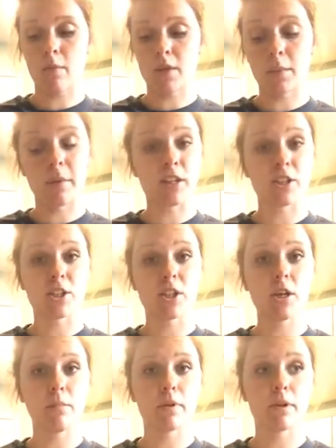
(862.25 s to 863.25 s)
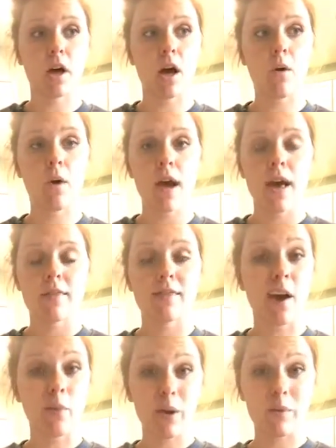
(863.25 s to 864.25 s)
with a picture below.
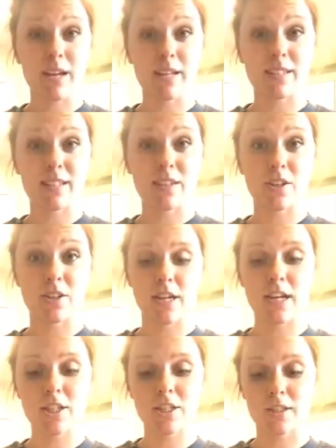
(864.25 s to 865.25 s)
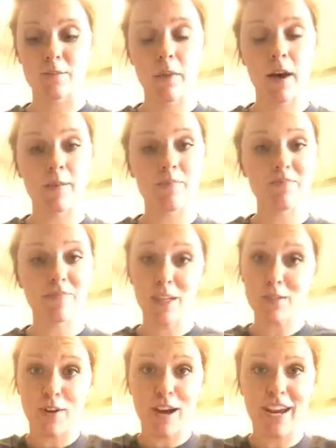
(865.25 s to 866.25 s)
That way we can see your creations. But
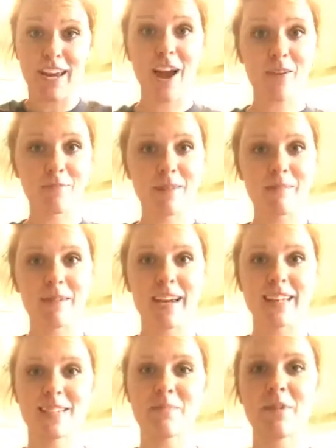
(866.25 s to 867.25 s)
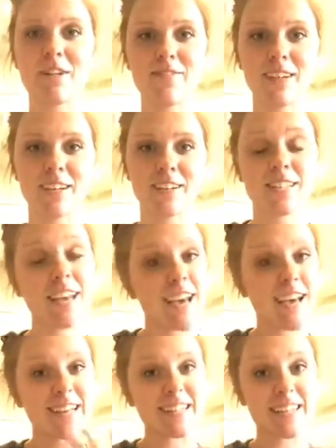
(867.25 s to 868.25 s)
thanks for hanging out with me and making some bird feeders.
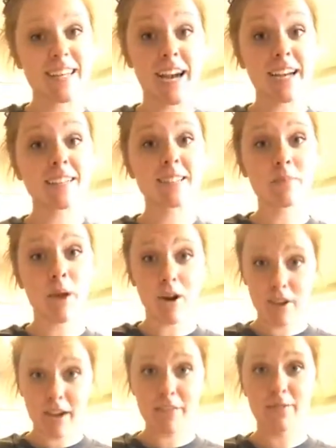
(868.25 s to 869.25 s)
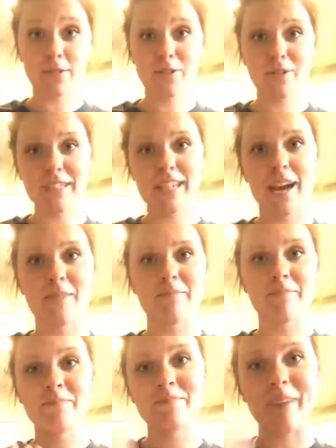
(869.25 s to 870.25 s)
See you guys tomorrow night for story
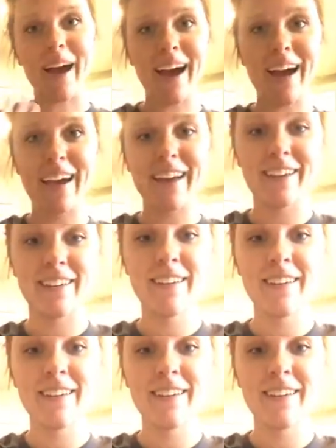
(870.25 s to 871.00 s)
time. Bye.